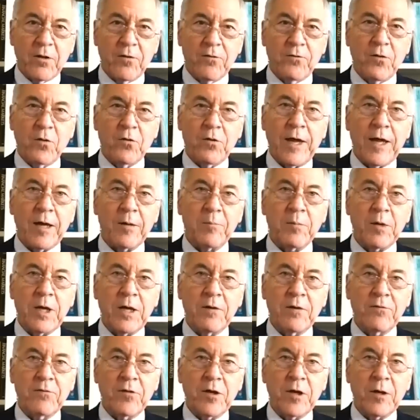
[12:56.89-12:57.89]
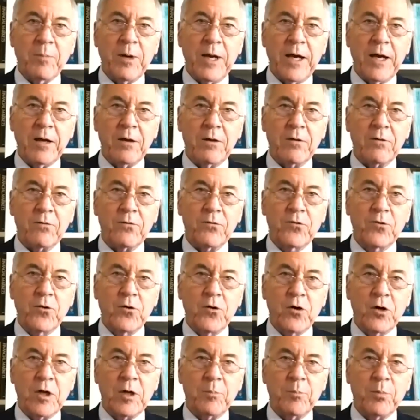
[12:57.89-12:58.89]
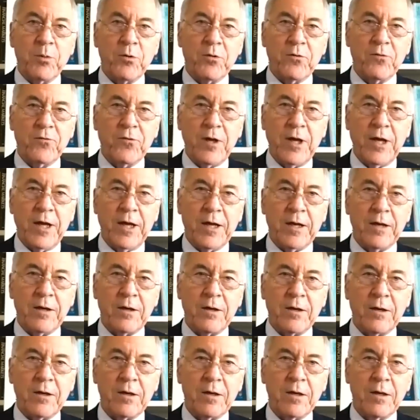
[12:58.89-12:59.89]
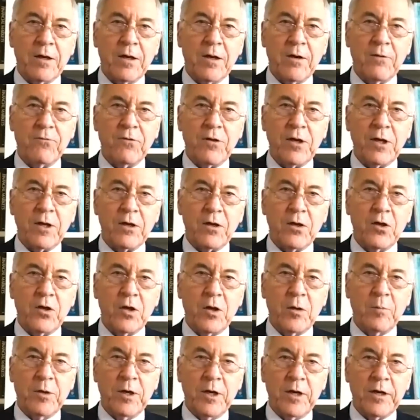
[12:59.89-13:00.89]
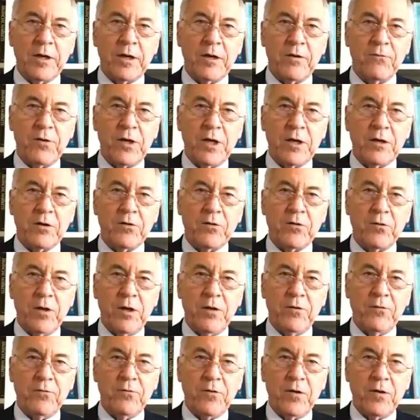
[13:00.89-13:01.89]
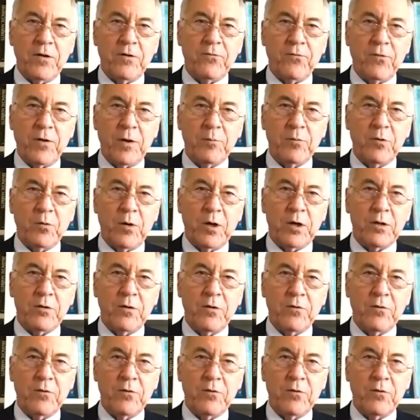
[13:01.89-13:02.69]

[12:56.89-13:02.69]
So that means that about 30% of the cumulative increase since February